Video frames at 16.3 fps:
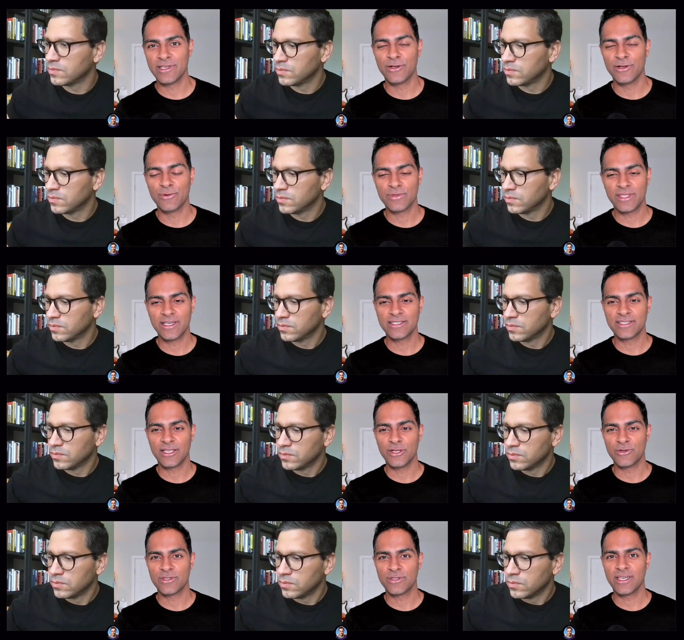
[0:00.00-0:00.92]
Speaker 1: things that
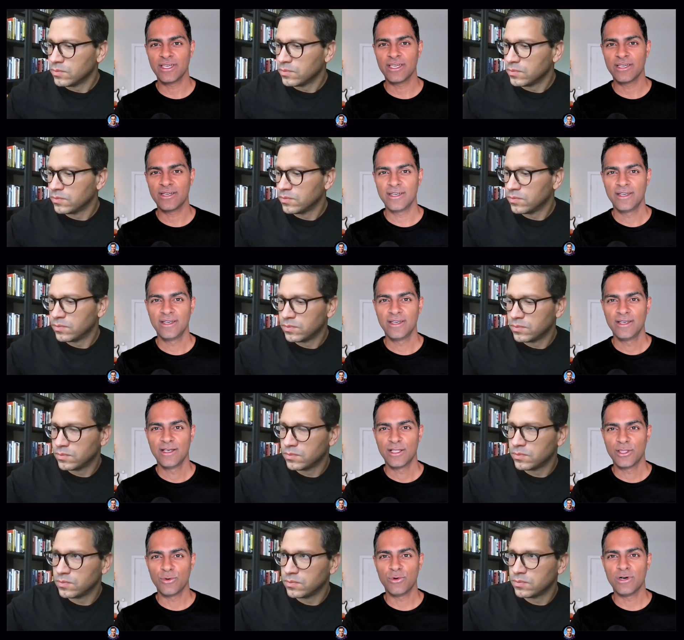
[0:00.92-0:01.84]
you think
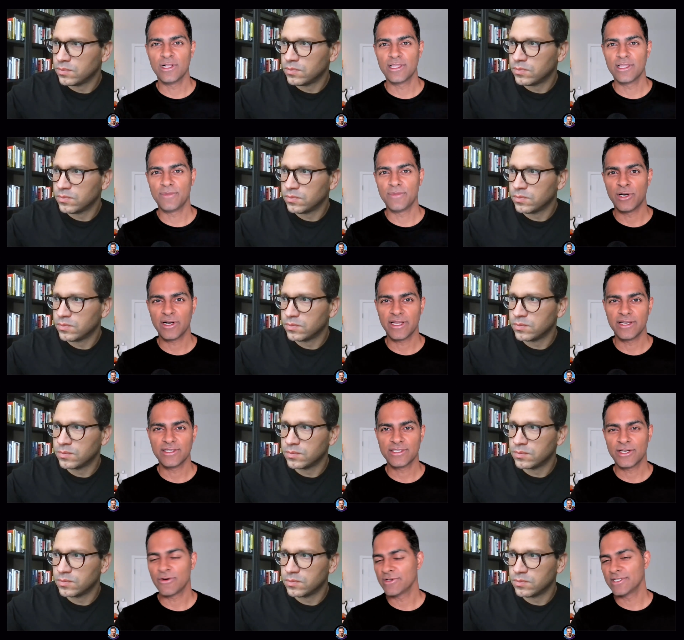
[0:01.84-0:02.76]
the world, the market is
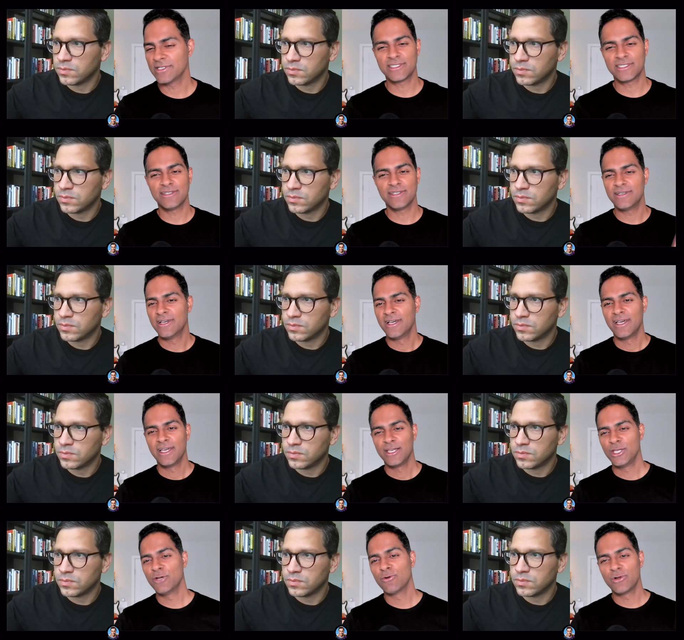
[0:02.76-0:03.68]
going. Just to
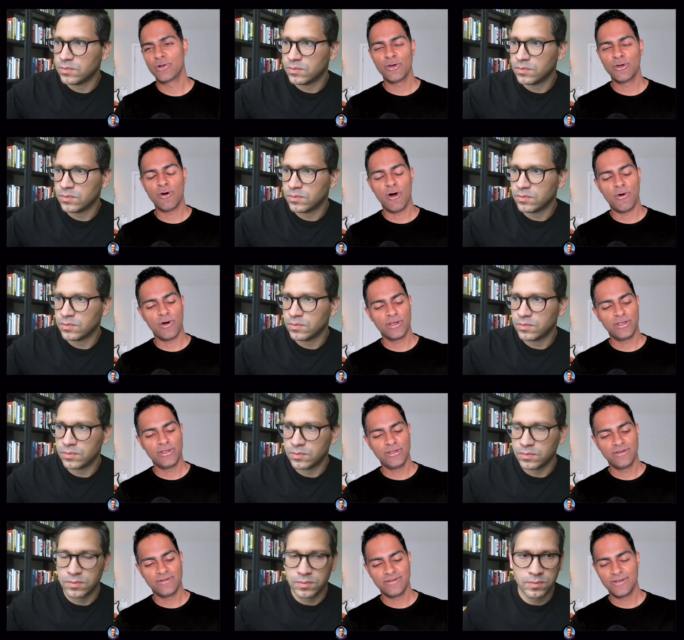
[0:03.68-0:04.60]
you you all you,
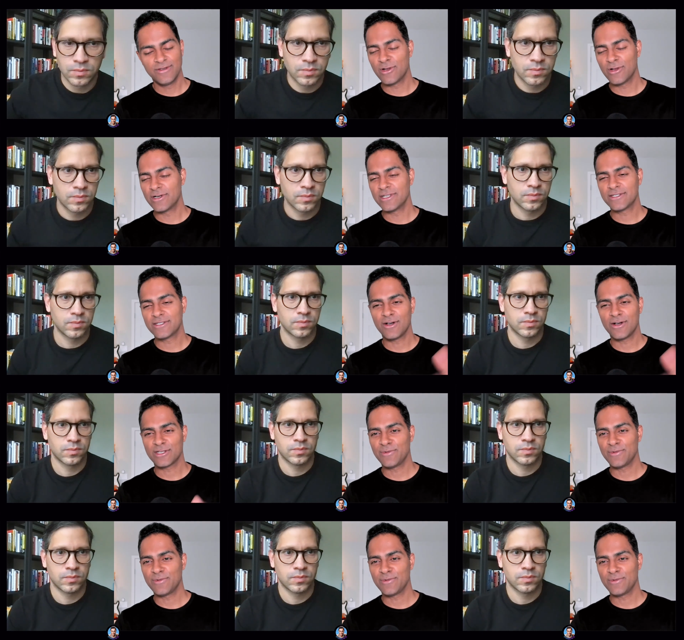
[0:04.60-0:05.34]
you already talked about a